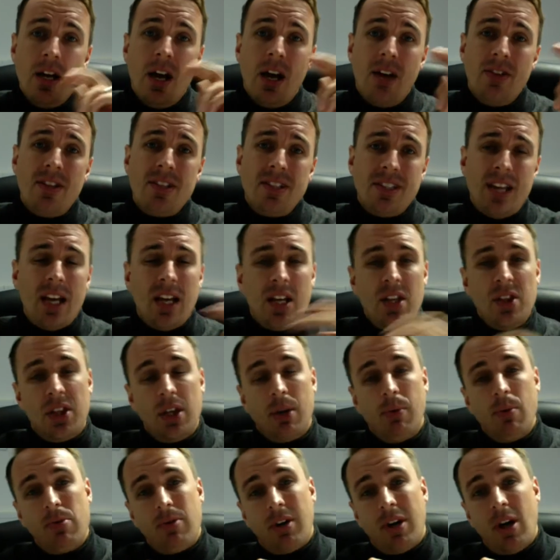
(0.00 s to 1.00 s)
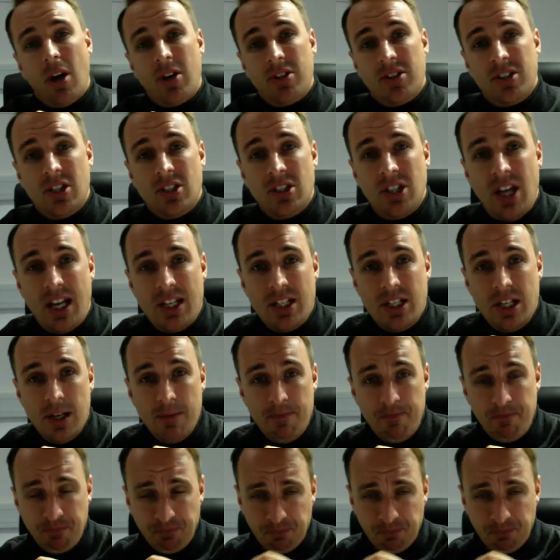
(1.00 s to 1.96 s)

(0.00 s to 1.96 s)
And the second thing with regards to tenure,